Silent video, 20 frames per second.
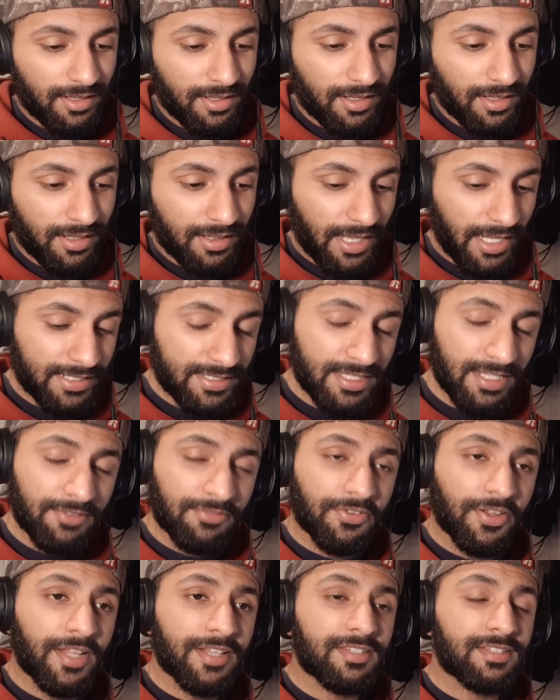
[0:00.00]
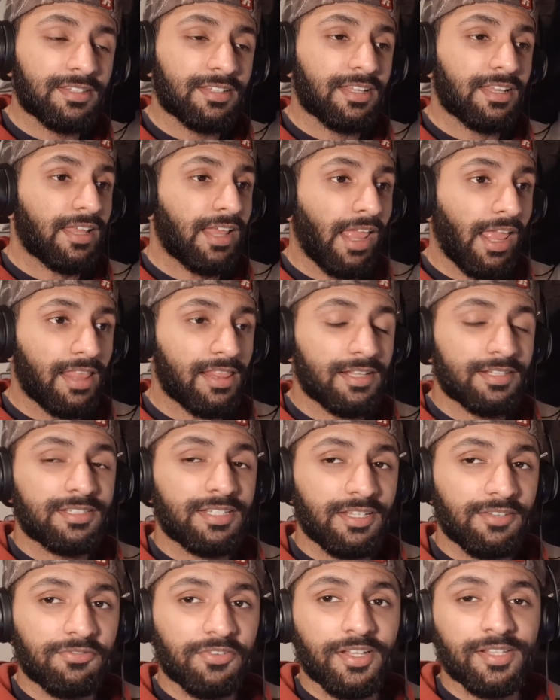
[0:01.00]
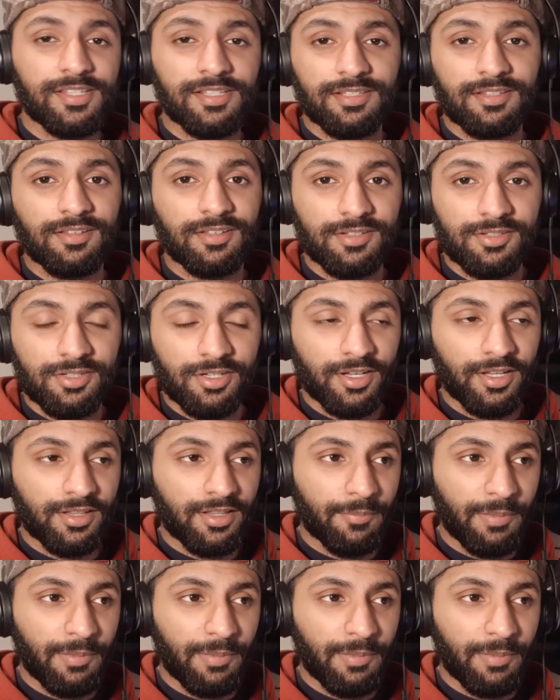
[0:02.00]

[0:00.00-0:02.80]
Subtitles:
That defense is legit.